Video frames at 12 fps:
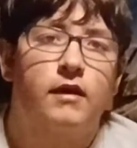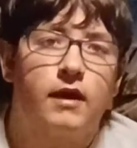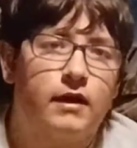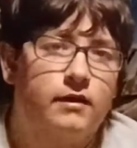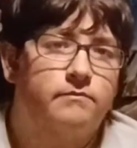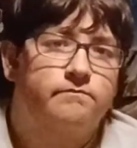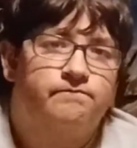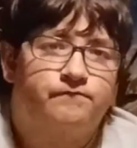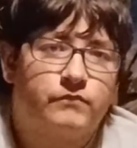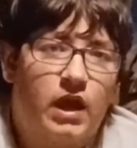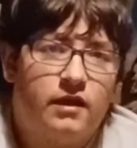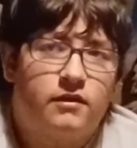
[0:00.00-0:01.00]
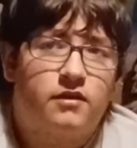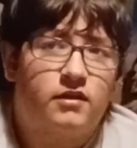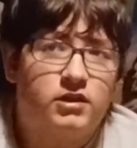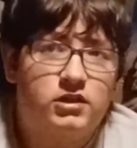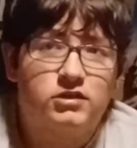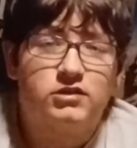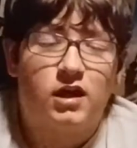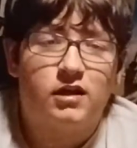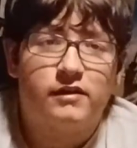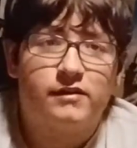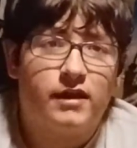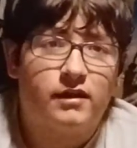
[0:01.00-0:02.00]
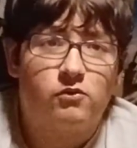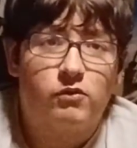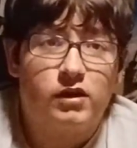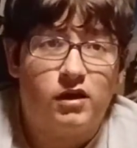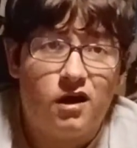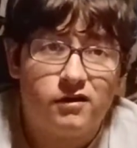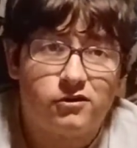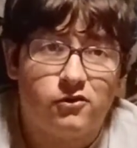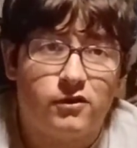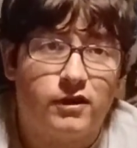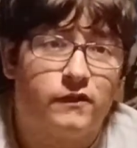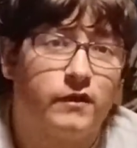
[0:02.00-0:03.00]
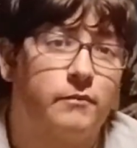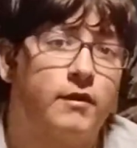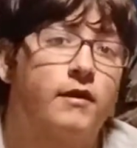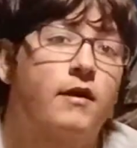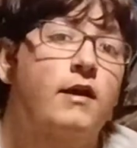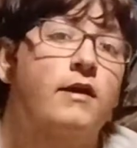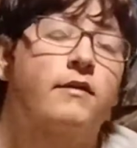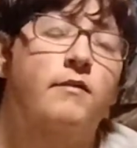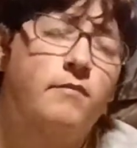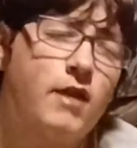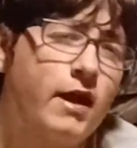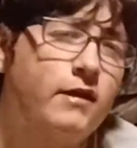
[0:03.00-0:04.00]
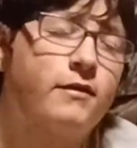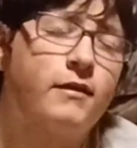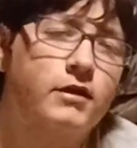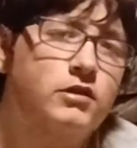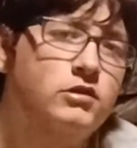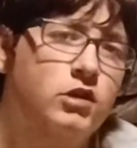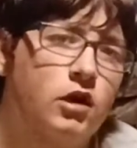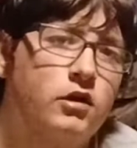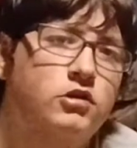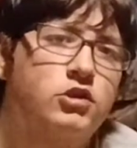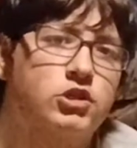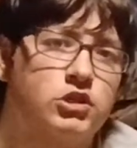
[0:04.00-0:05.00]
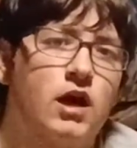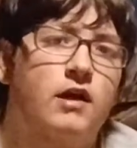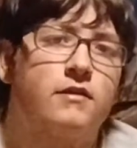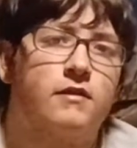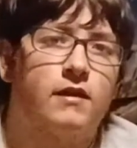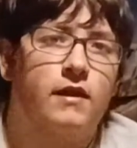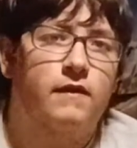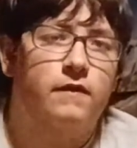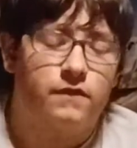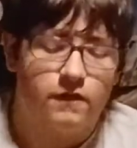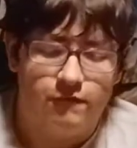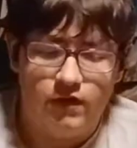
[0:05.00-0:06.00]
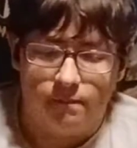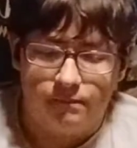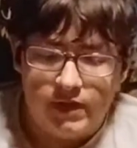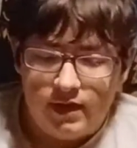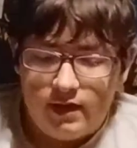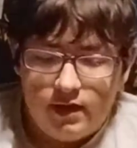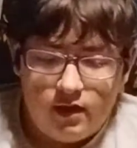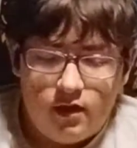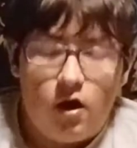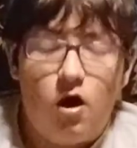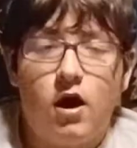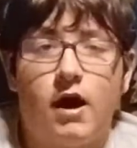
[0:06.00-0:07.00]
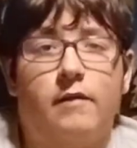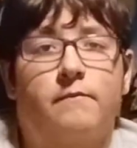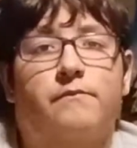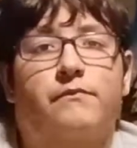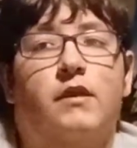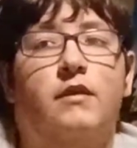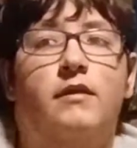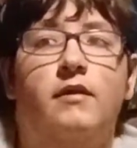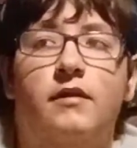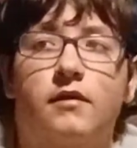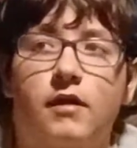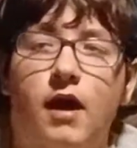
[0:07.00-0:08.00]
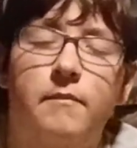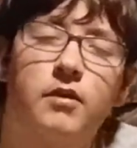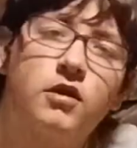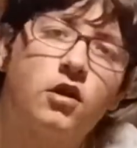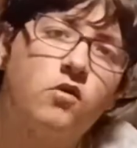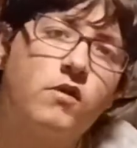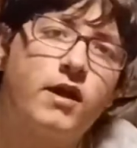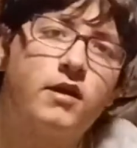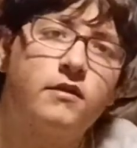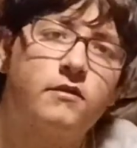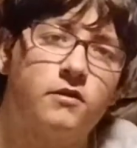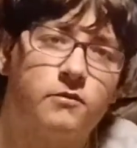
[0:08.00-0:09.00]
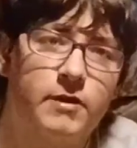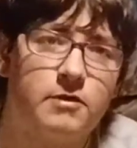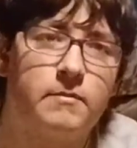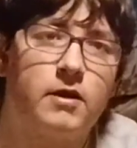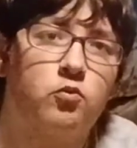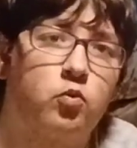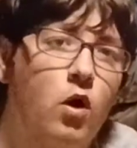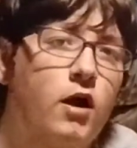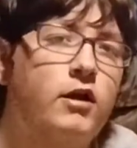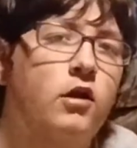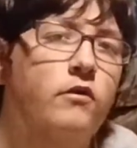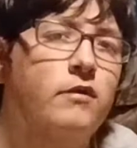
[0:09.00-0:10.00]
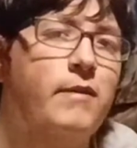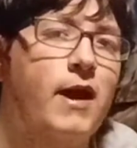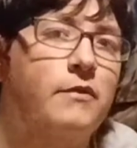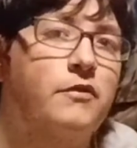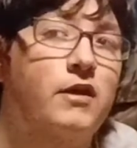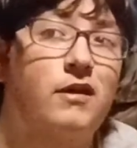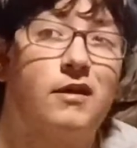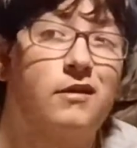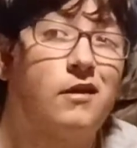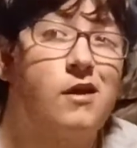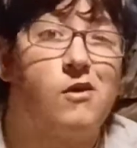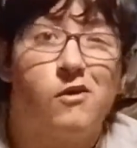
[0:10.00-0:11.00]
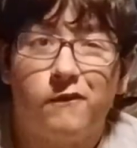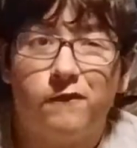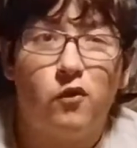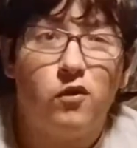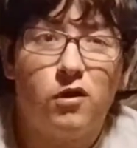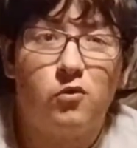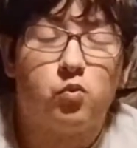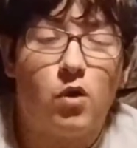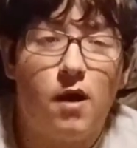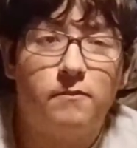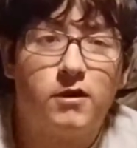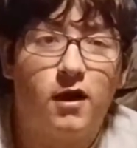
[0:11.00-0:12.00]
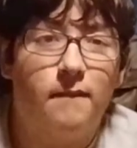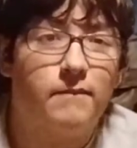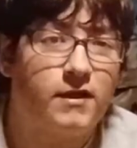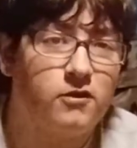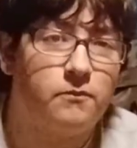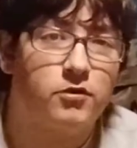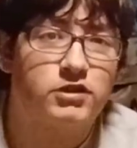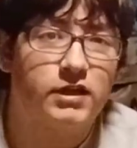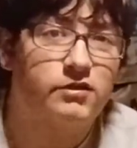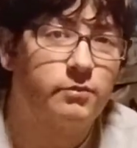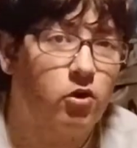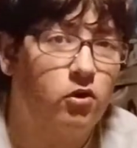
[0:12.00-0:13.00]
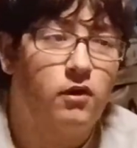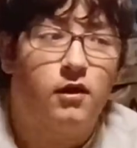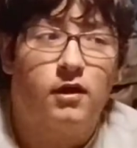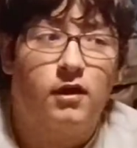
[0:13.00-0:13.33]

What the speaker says: and nicely done. It's not going to win an Oscar or anything, but some nicely done shots in the film. All right, I'm going to go ahead and speak my one and only bad thing, and for a rom-com that's predictable,